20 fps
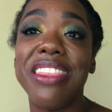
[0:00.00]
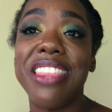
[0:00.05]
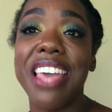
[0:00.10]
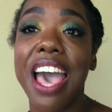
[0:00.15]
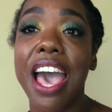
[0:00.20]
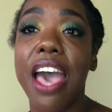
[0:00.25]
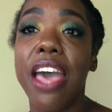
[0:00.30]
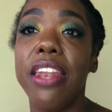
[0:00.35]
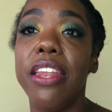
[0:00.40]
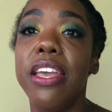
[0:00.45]

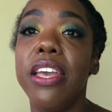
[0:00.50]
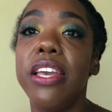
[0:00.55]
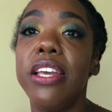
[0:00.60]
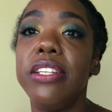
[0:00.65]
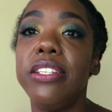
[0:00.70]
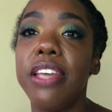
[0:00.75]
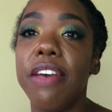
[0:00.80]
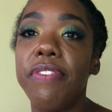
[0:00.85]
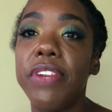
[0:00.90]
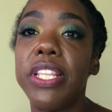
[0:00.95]
that
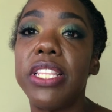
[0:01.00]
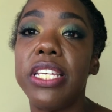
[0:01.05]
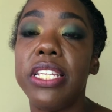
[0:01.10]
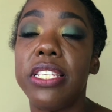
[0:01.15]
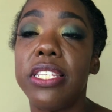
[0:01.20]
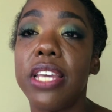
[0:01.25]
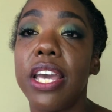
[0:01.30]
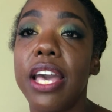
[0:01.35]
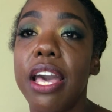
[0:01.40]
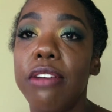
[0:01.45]
definitely
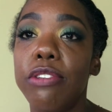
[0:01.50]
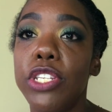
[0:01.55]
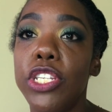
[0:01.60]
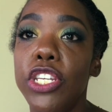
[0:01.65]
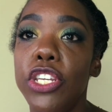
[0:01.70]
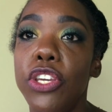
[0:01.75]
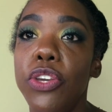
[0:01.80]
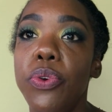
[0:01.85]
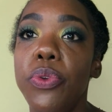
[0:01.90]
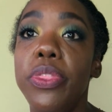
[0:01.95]
stuck out
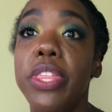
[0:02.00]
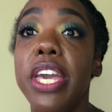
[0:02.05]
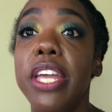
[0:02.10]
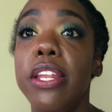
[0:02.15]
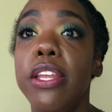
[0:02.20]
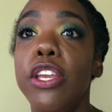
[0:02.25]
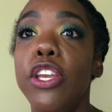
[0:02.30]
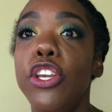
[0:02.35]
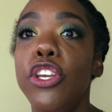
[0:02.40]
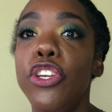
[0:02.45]
to you that